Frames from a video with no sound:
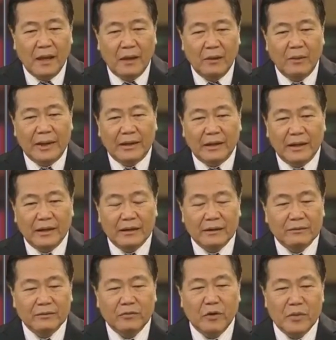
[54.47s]

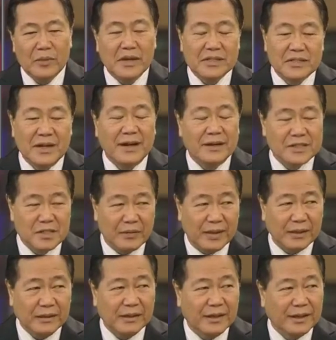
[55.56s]
For me, it's
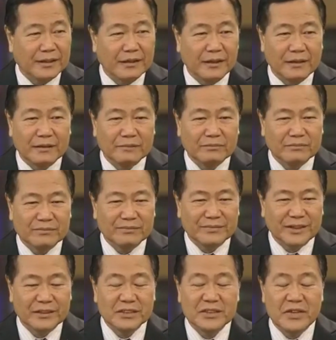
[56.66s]
harassment, and
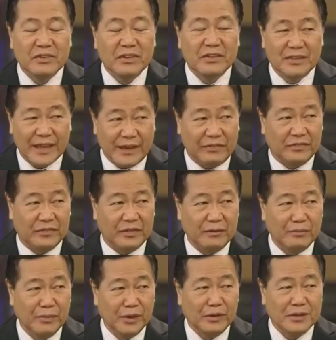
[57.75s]
it's even theft,
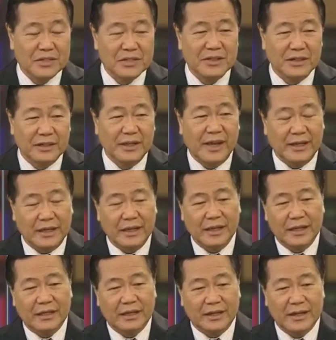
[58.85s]
because they're
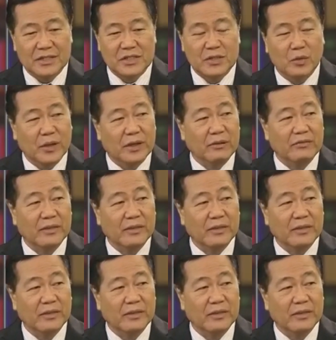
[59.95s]
taking it against the will of